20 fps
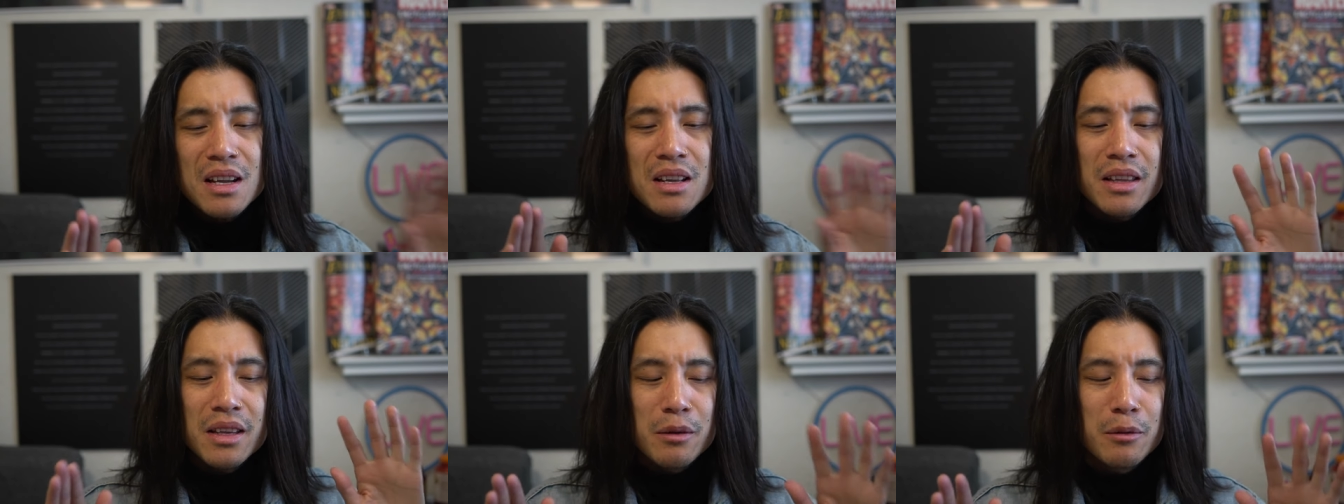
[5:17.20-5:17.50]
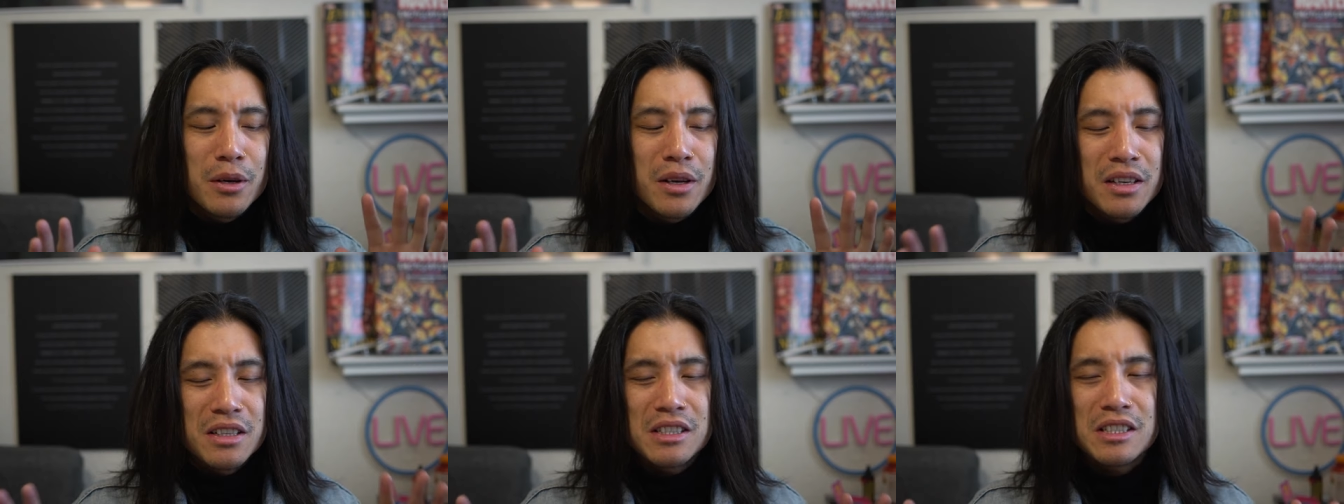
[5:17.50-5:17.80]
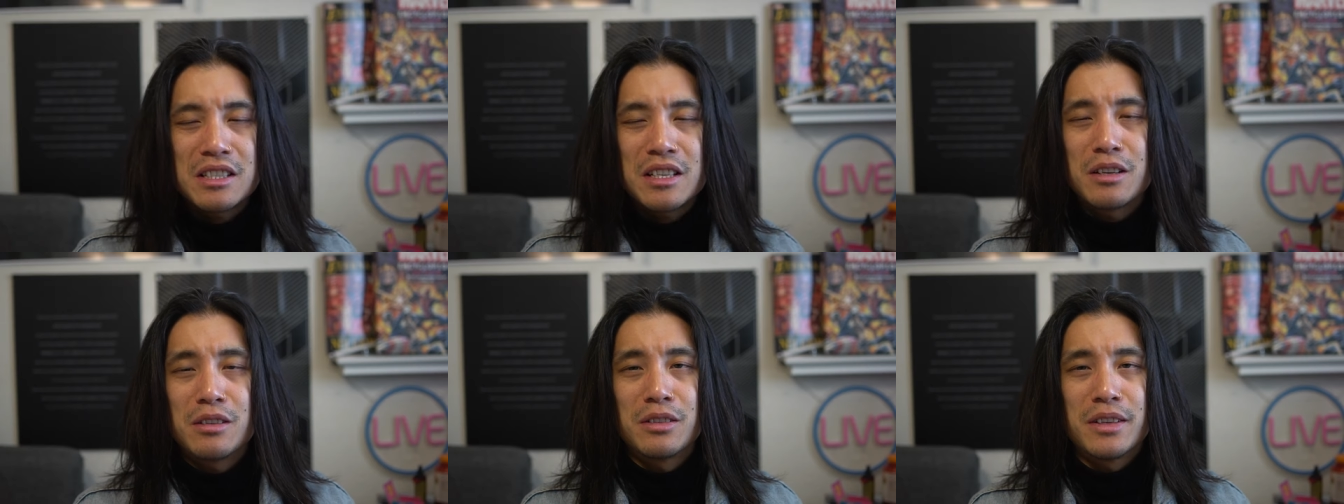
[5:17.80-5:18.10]
I think we need to
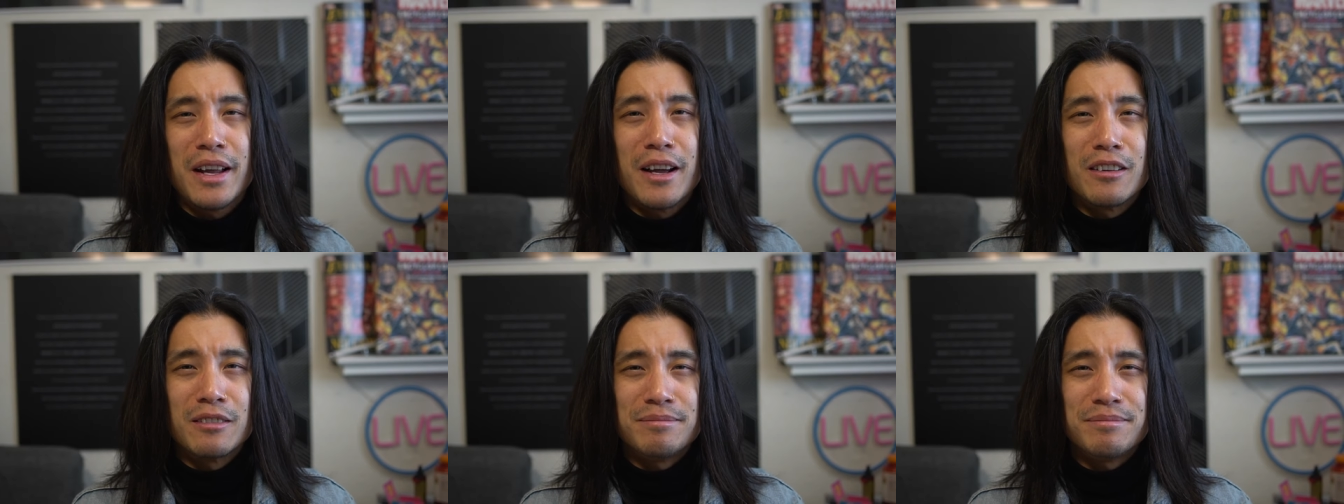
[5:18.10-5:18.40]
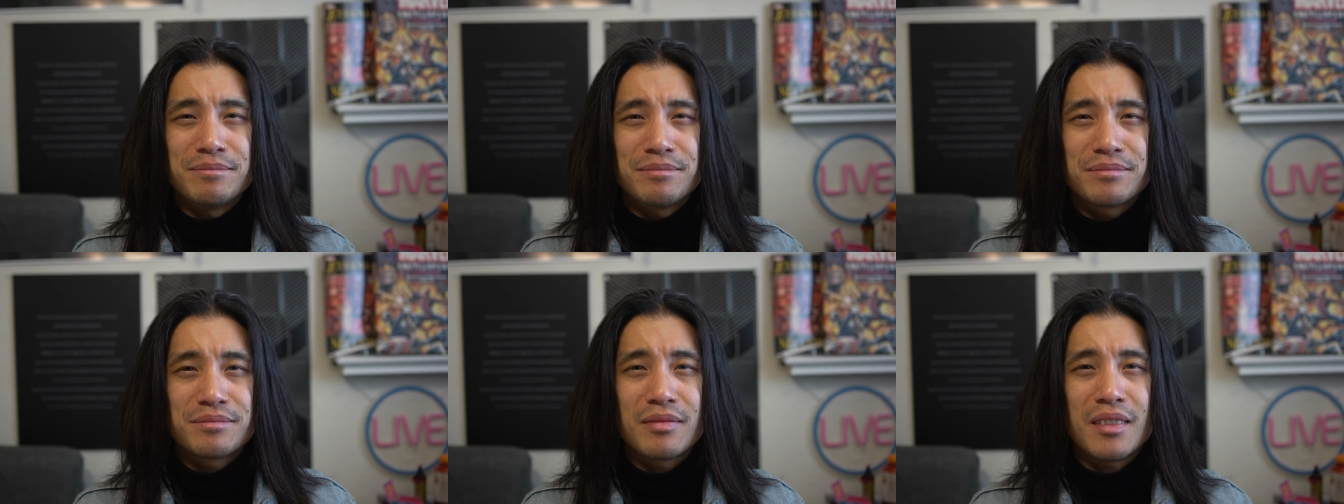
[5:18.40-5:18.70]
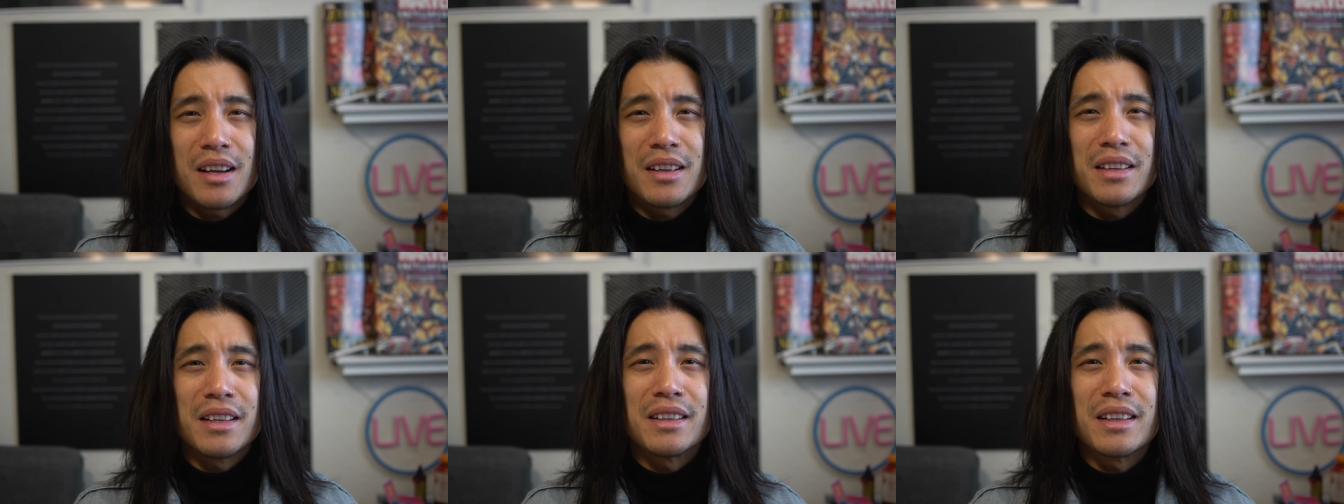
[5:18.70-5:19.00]
settle down.
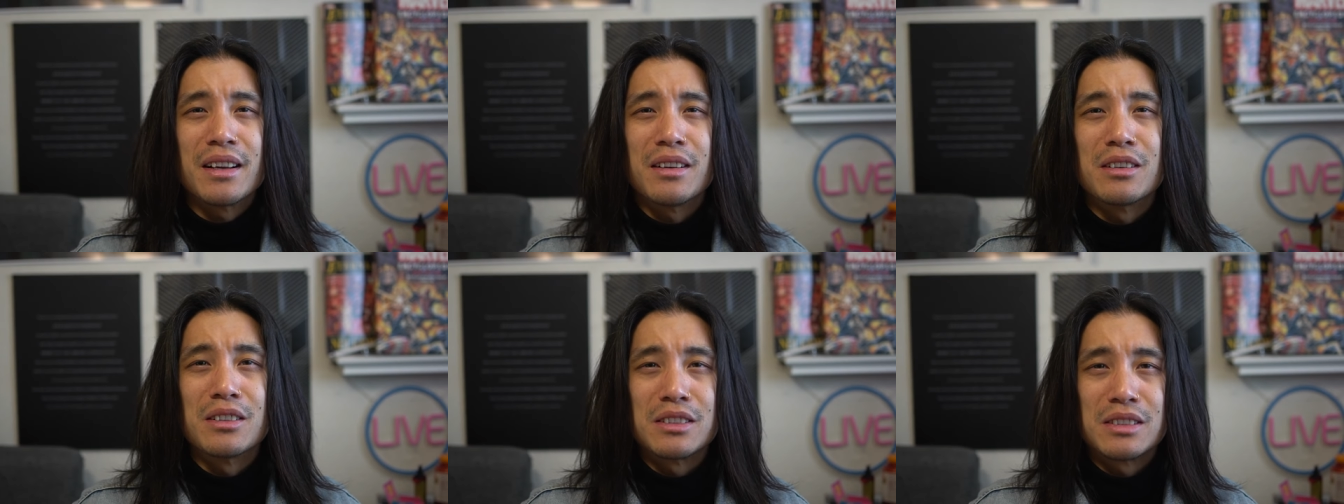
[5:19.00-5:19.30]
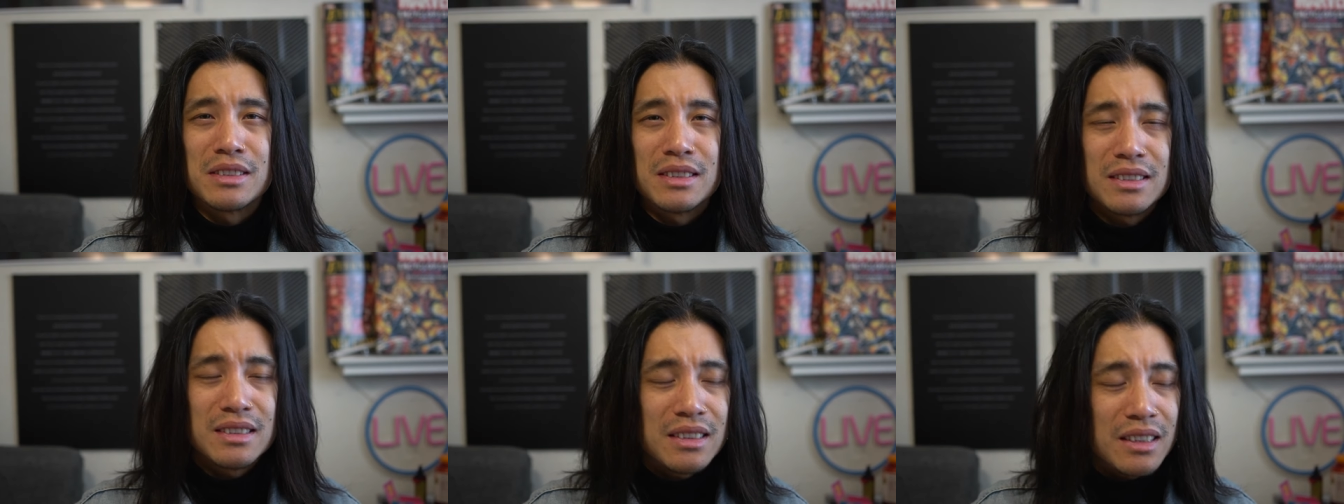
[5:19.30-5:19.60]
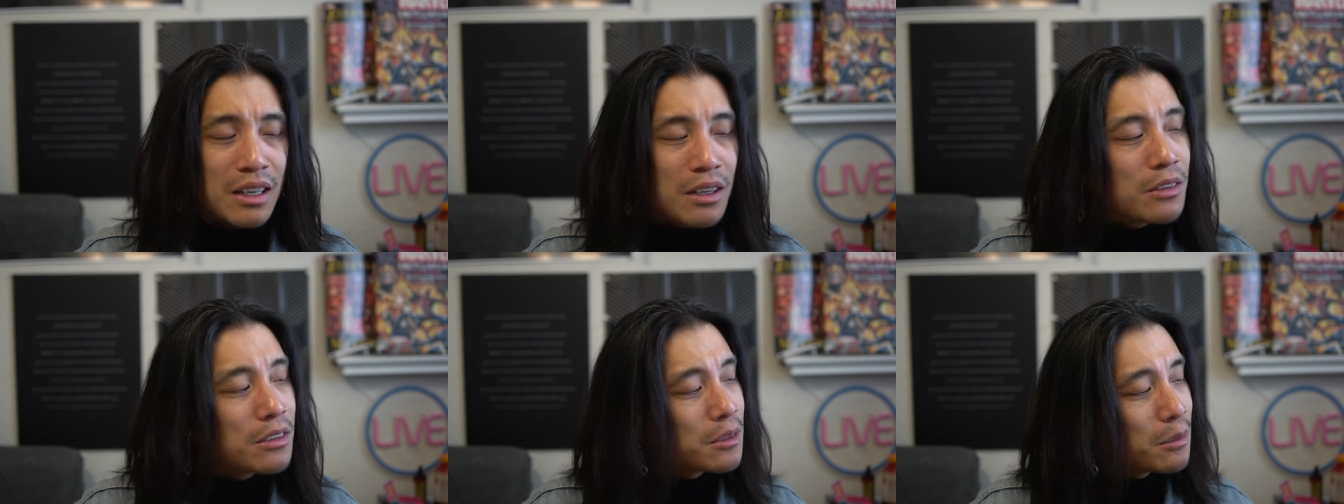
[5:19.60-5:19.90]
I think that was
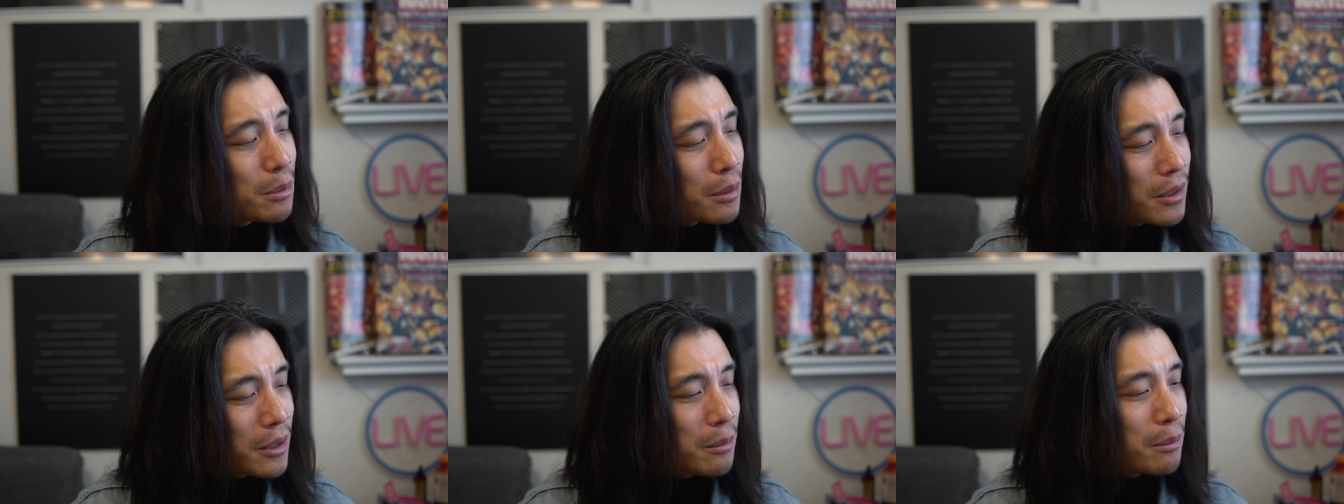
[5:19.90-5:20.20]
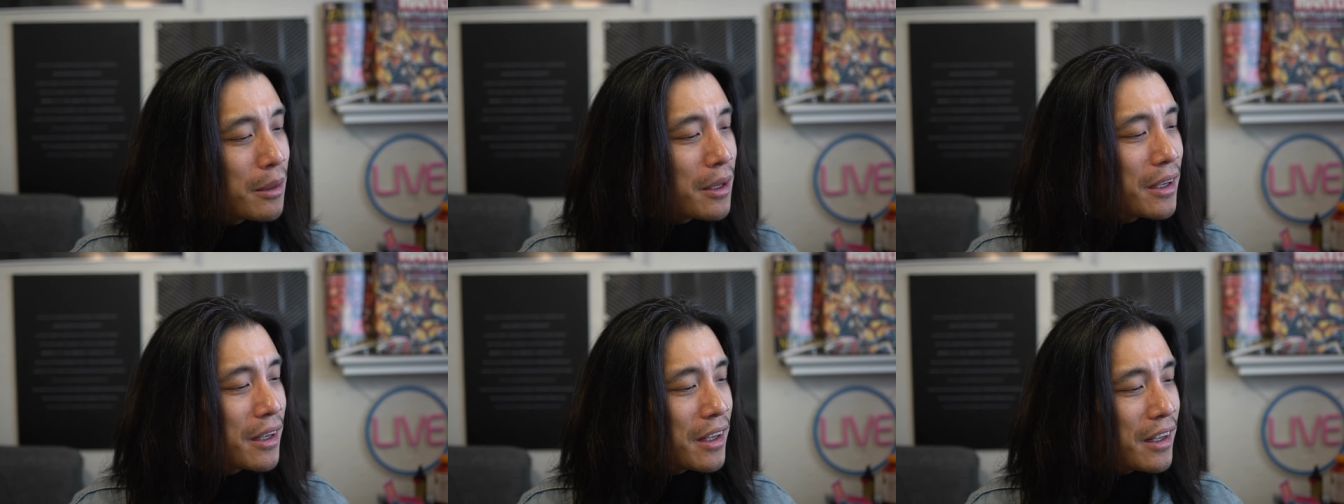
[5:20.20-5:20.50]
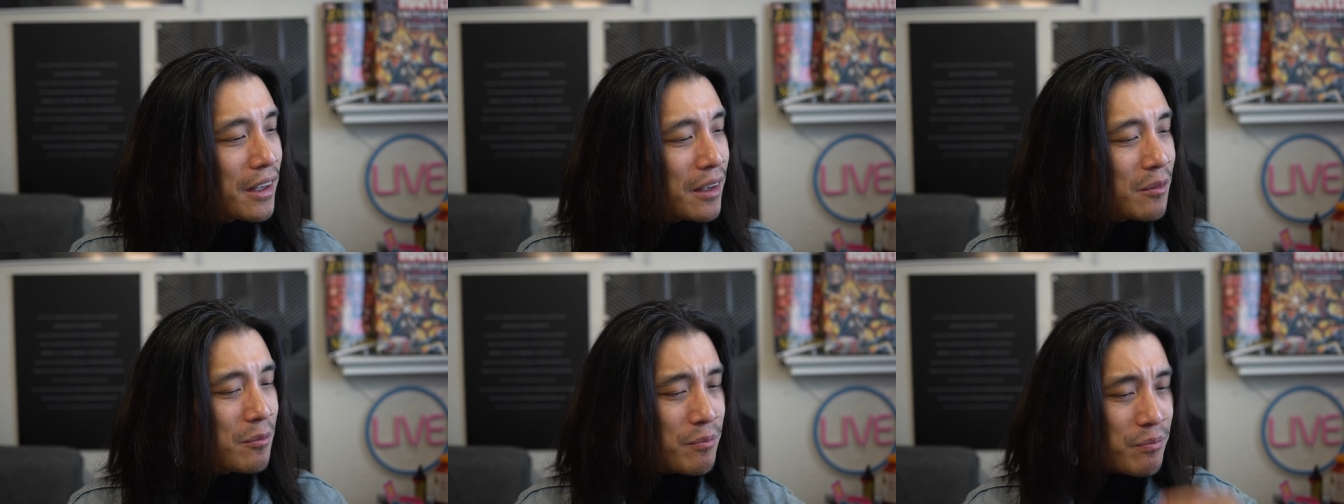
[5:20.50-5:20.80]
that was a pretty big
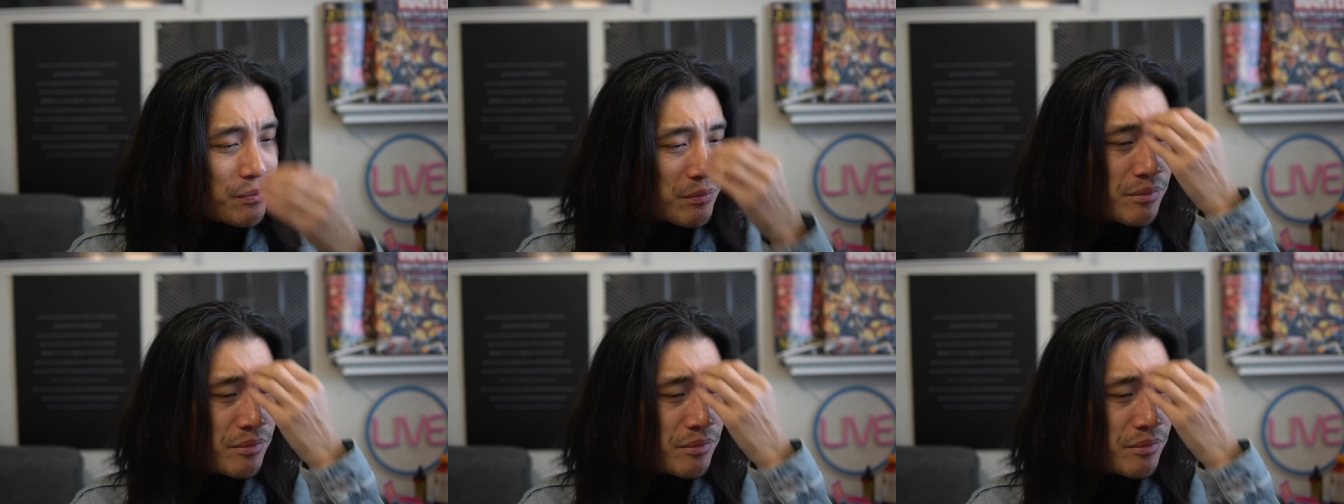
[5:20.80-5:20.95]
hit.